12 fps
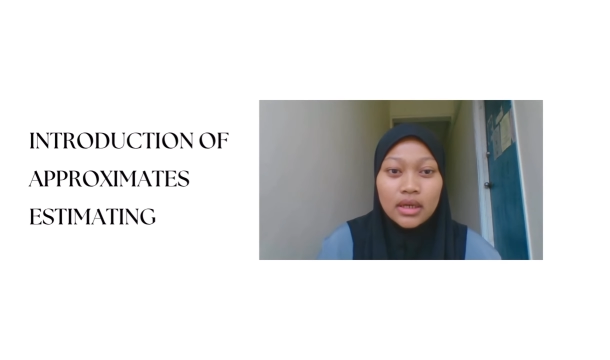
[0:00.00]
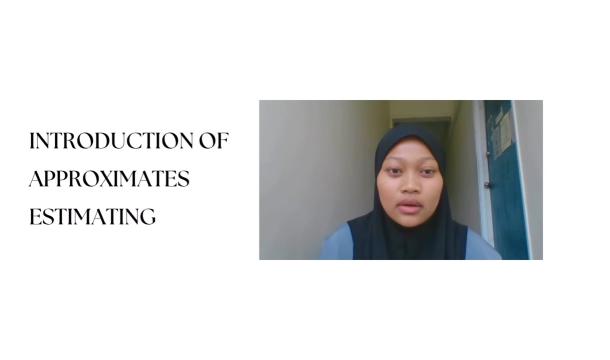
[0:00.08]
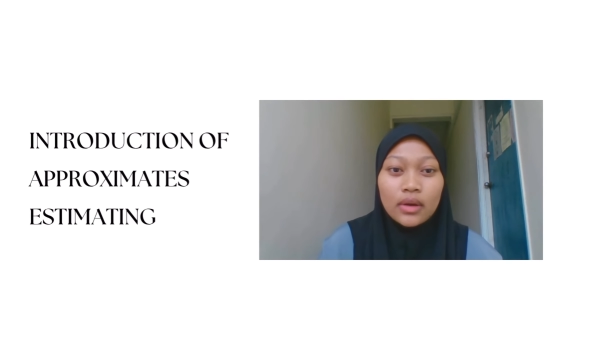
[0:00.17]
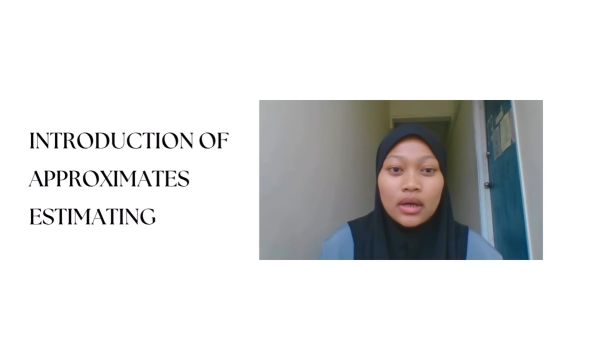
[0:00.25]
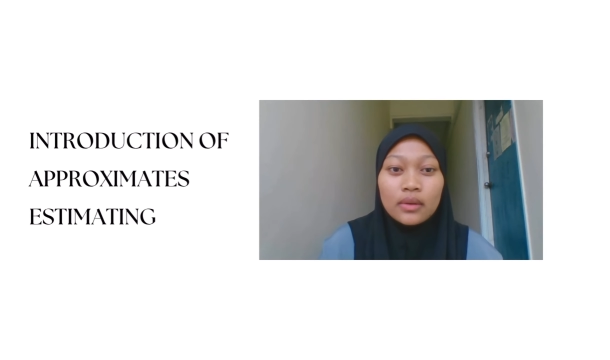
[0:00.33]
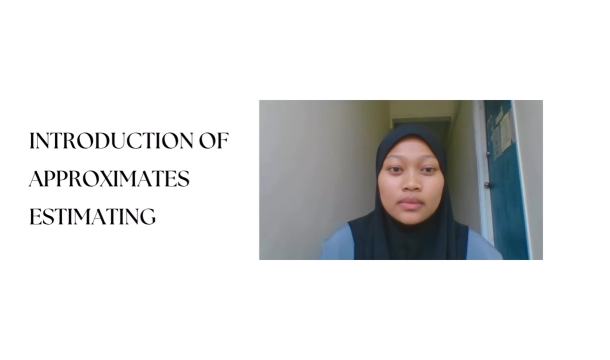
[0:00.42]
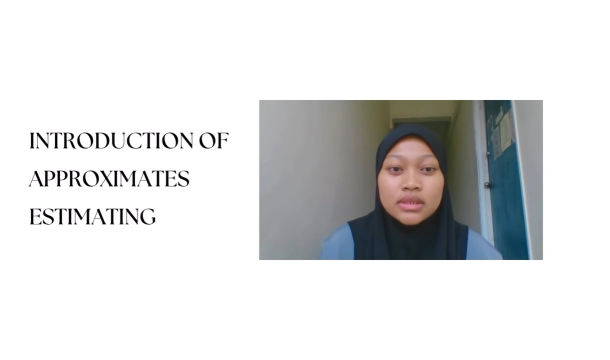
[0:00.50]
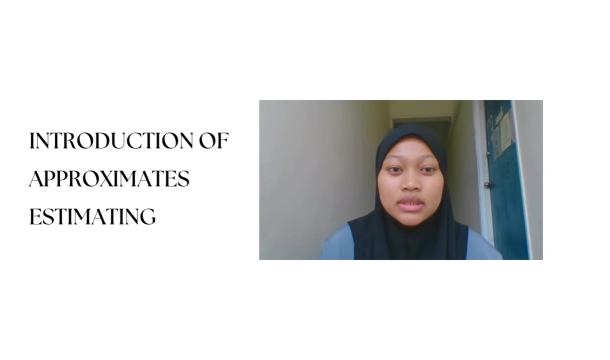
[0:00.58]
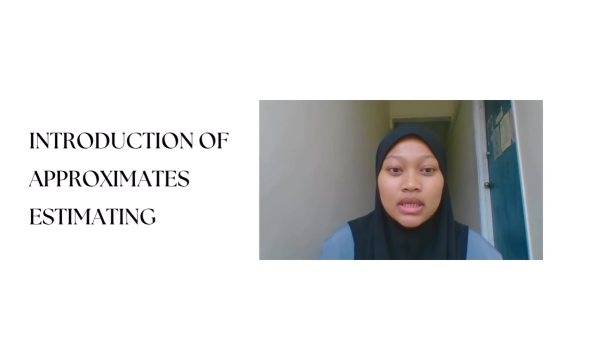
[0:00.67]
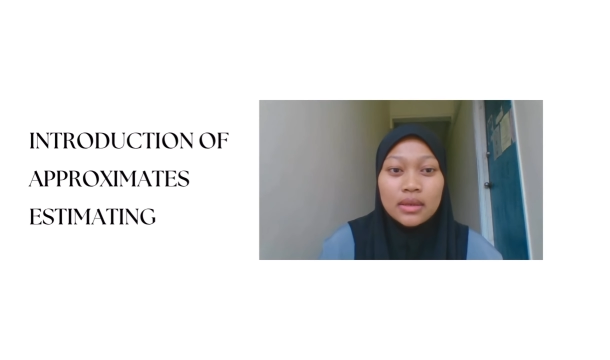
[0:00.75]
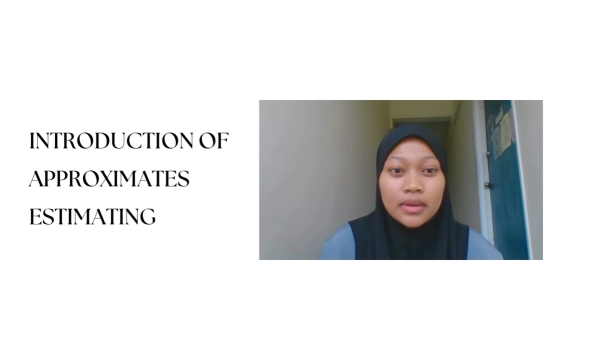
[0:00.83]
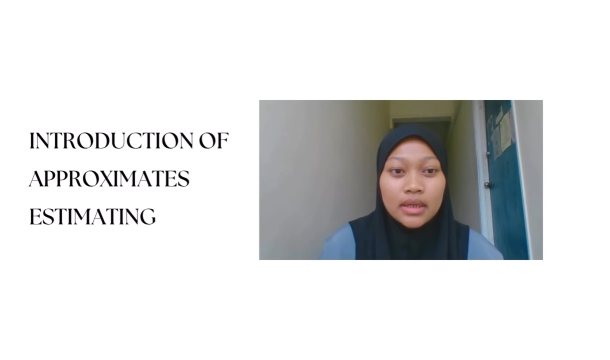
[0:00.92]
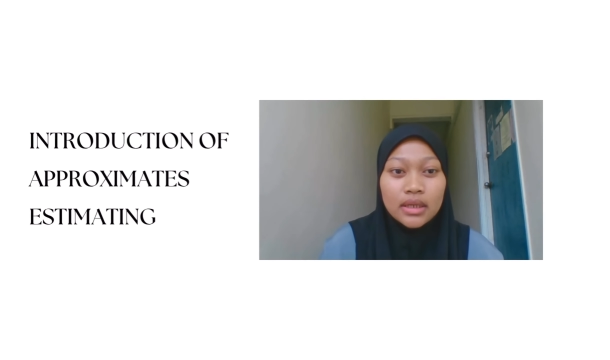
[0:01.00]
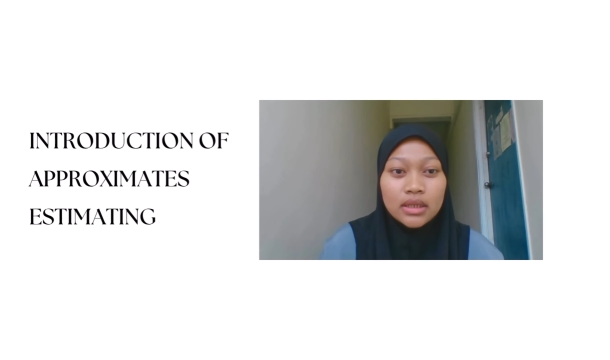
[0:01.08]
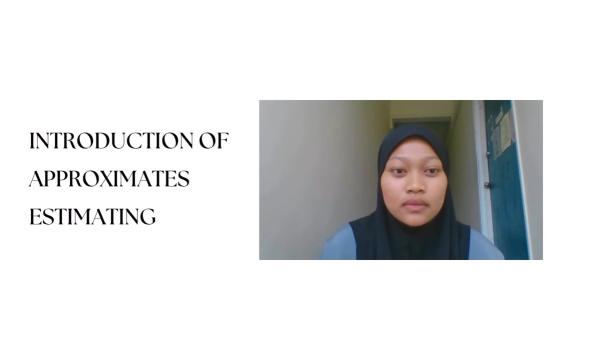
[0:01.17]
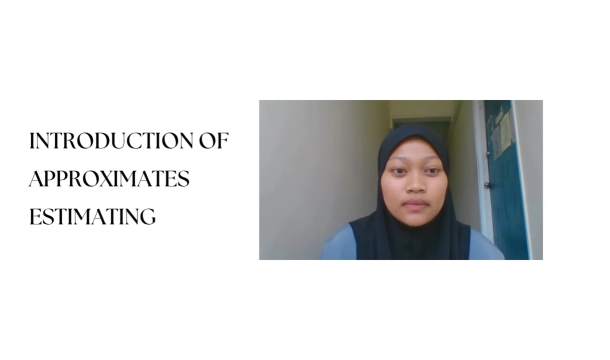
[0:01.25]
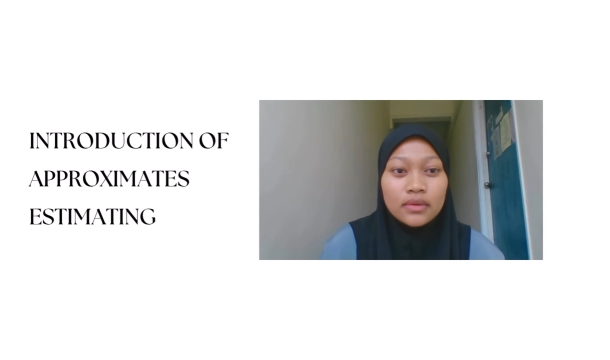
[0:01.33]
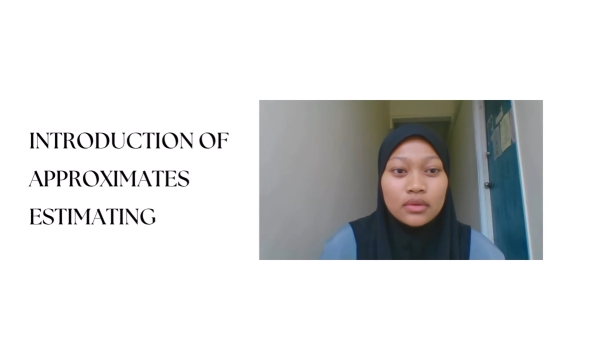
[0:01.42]
Now I will start my
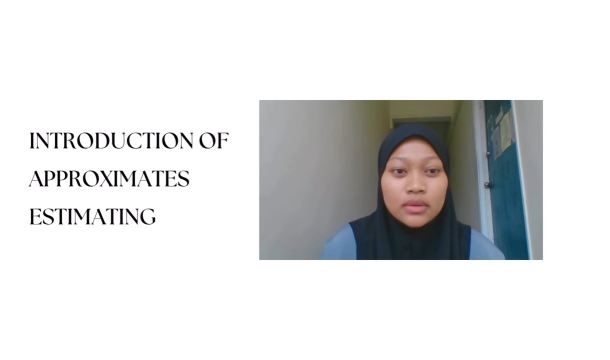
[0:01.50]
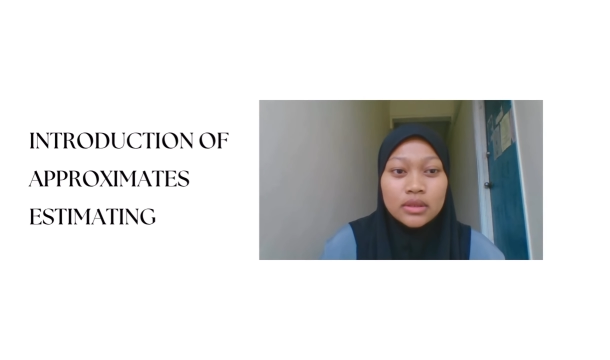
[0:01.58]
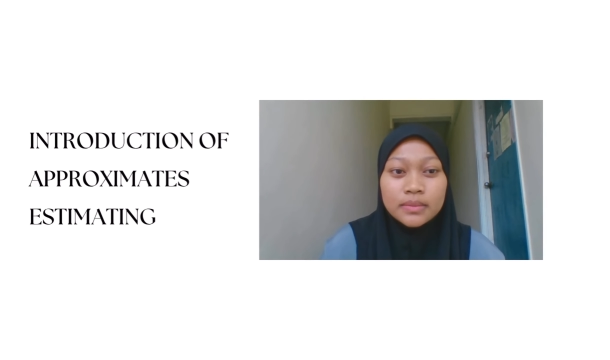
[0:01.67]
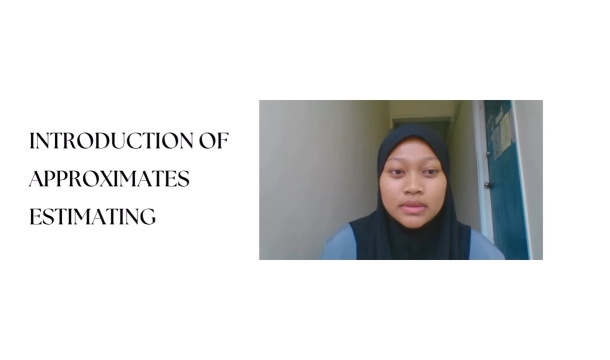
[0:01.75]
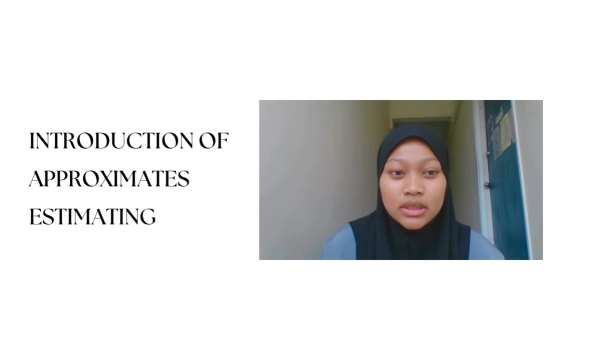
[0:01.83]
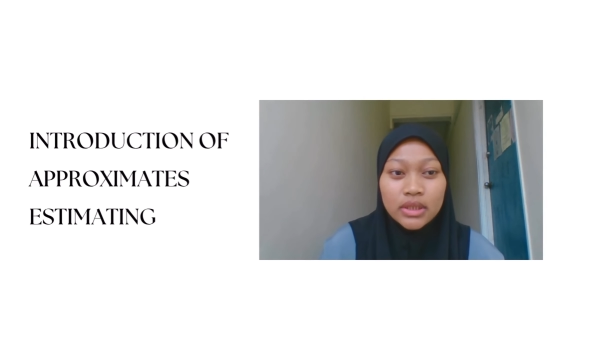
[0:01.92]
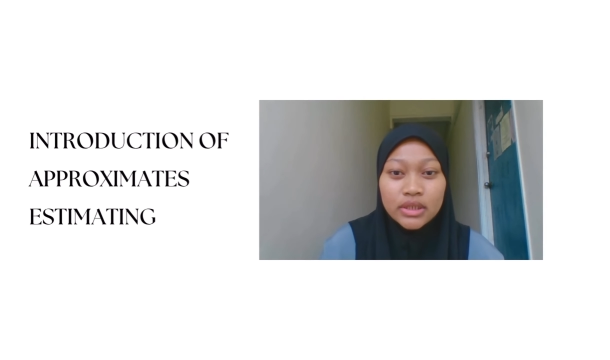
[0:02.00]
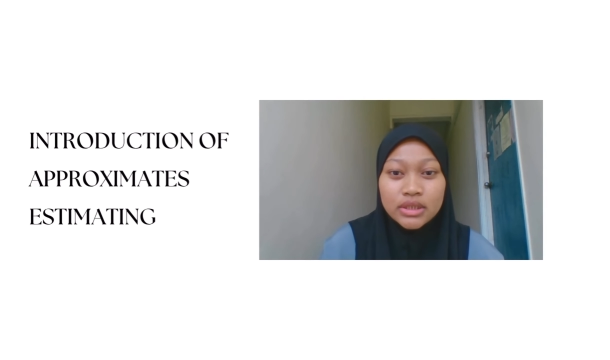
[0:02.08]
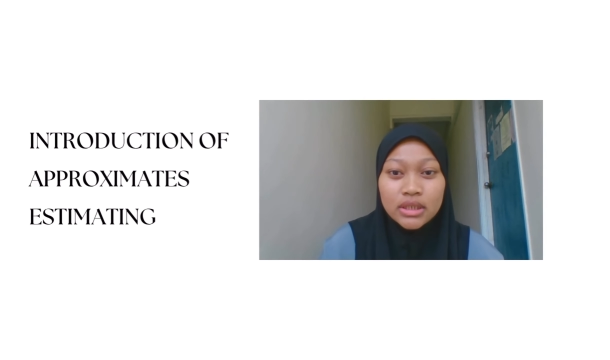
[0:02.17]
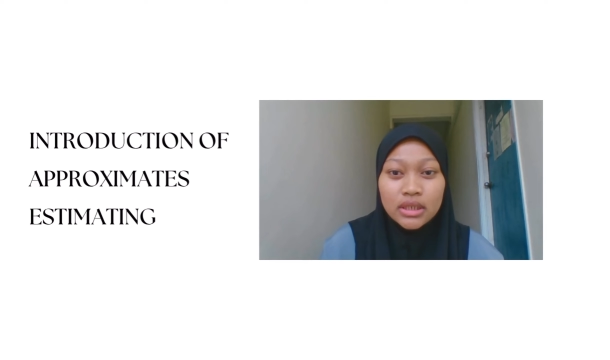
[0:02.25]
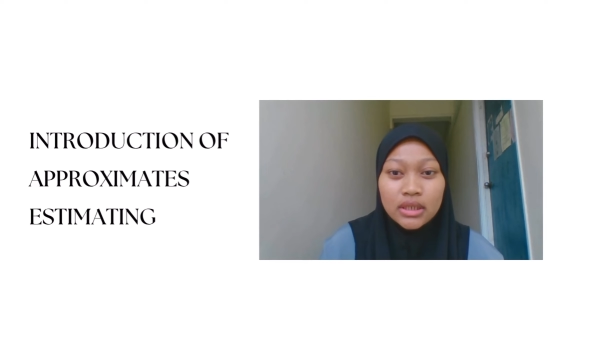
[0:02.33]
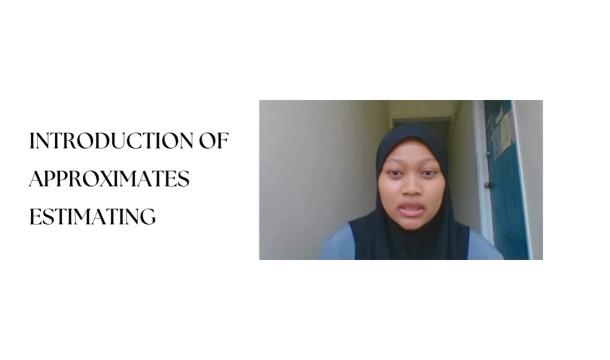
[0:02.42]
individual presentation